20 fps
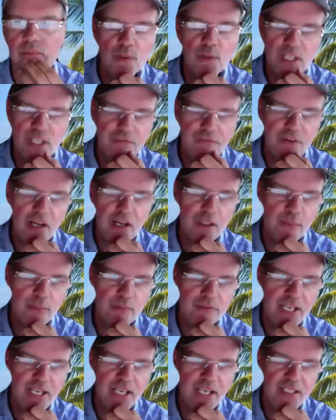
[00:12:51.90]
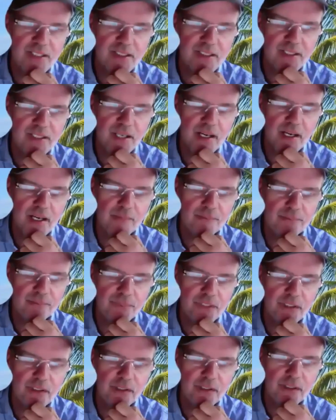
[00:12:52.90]
that volume of tests
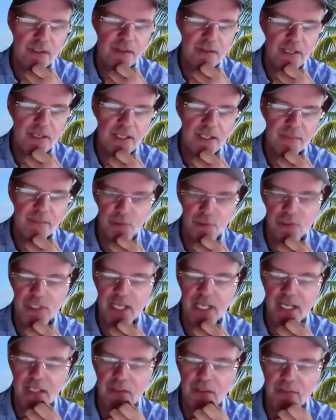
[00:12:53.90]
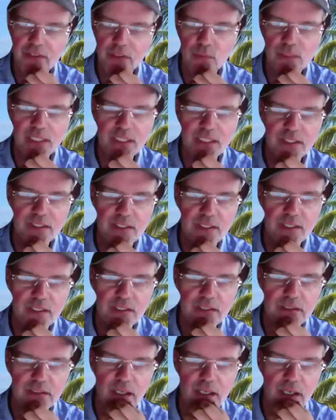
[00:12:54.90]
that per day you think we need to
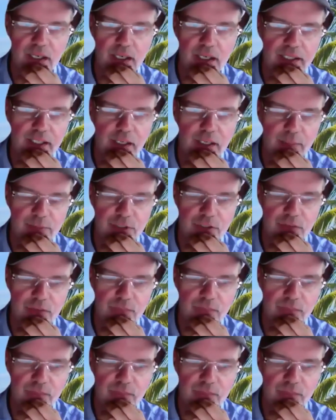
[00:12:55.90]
get up to?